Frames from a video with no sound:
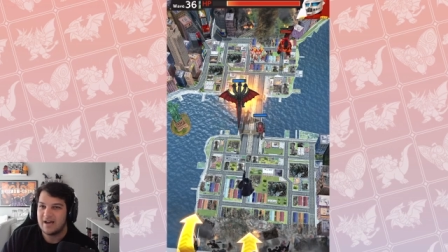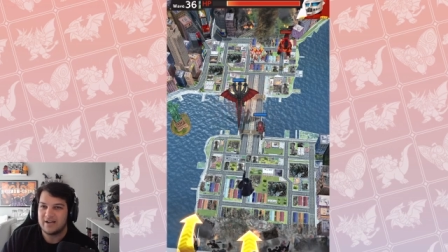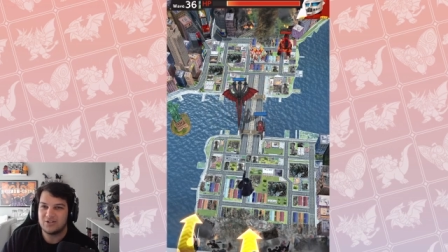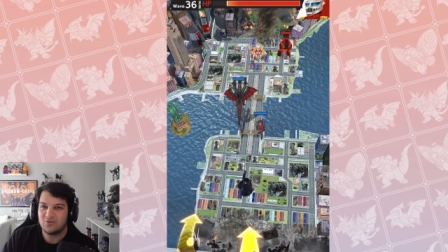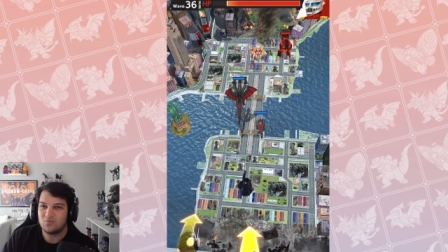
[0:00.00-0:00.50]

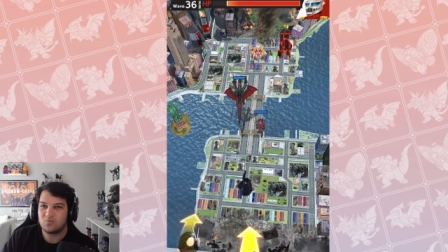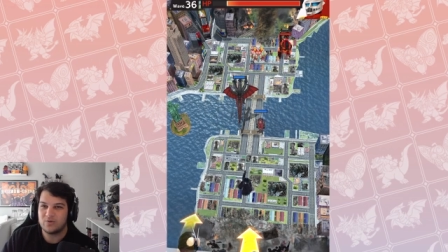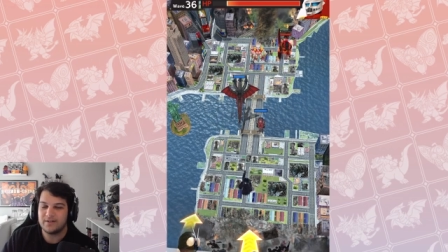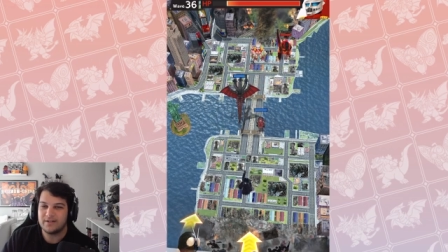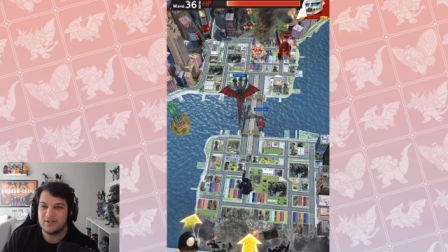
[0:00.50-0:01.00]
I don't
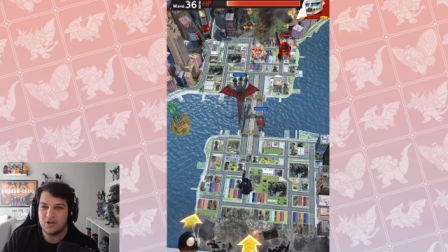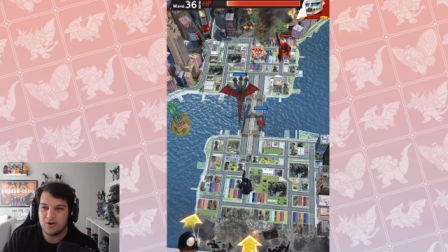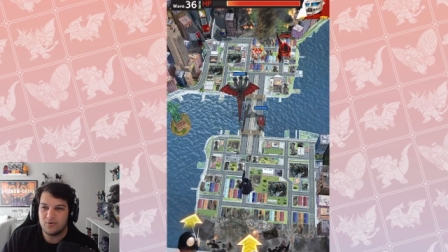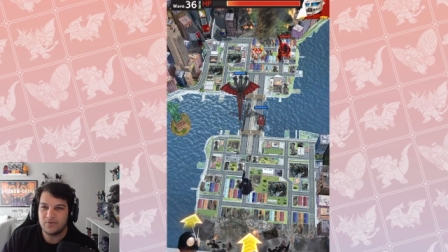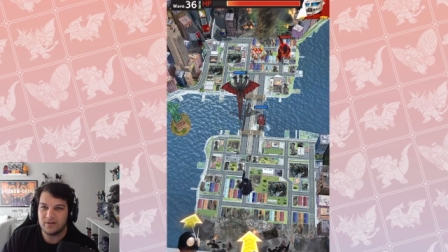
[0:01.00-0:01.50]
really
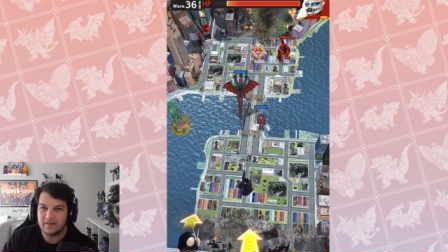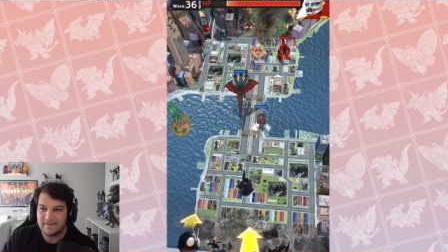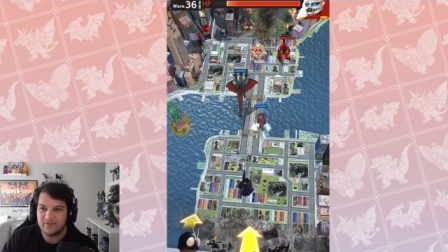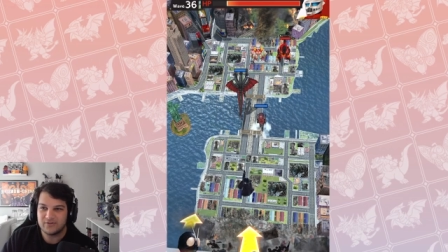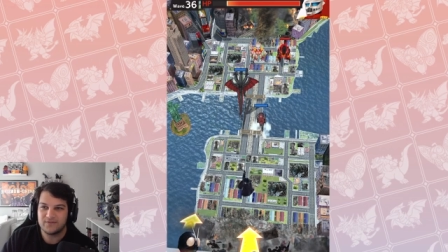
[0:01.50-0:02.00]
know the
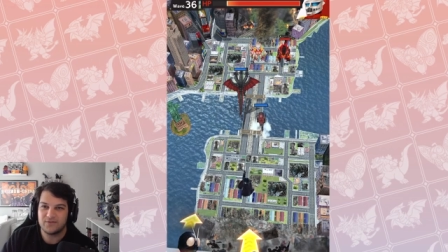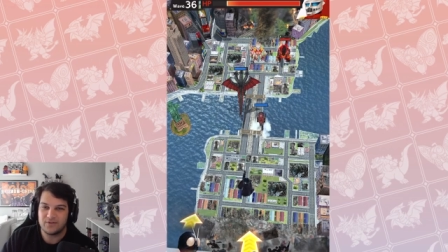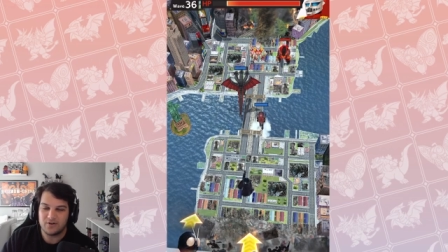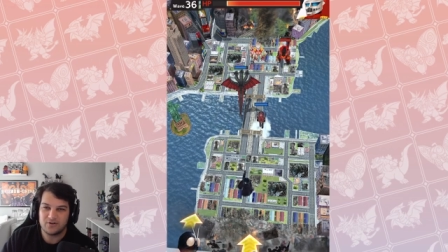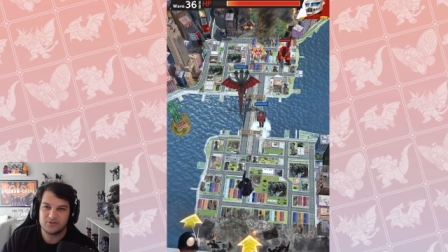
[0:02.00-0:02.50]
levels for
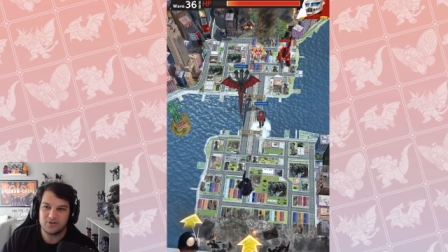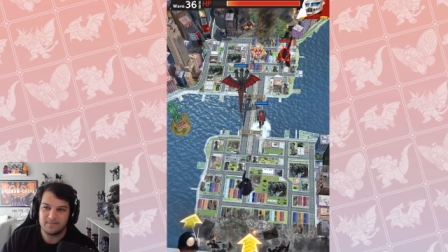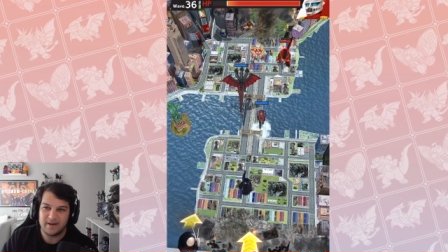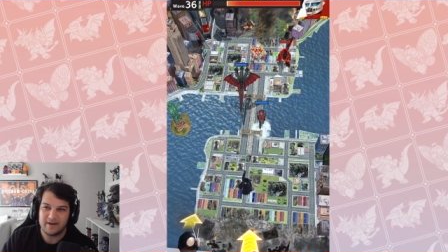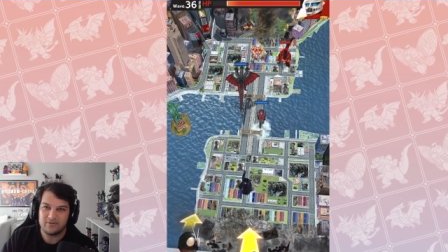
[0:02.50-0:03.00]
the All-Star
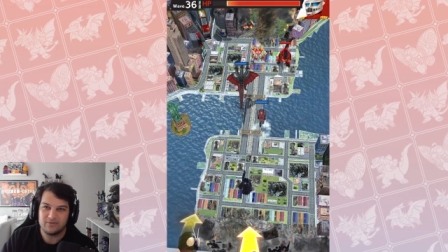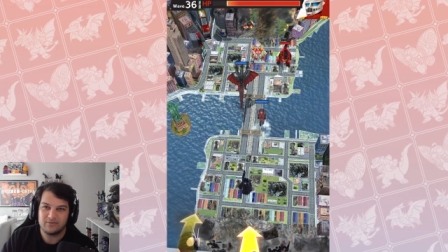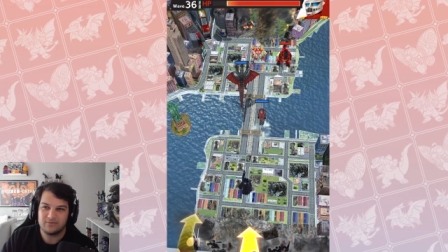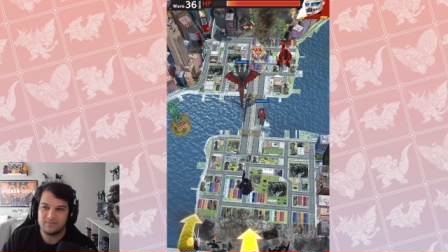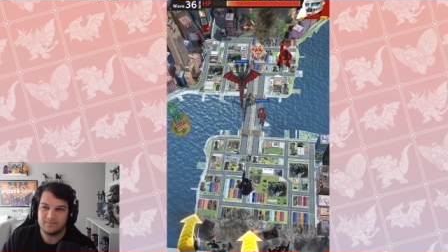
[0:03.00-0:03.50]

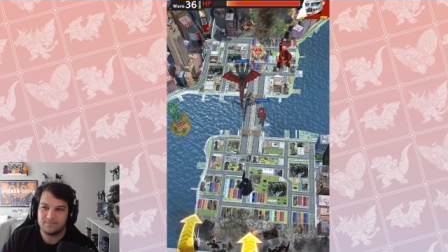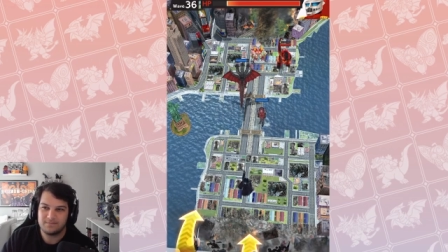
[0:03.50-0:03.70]
Battle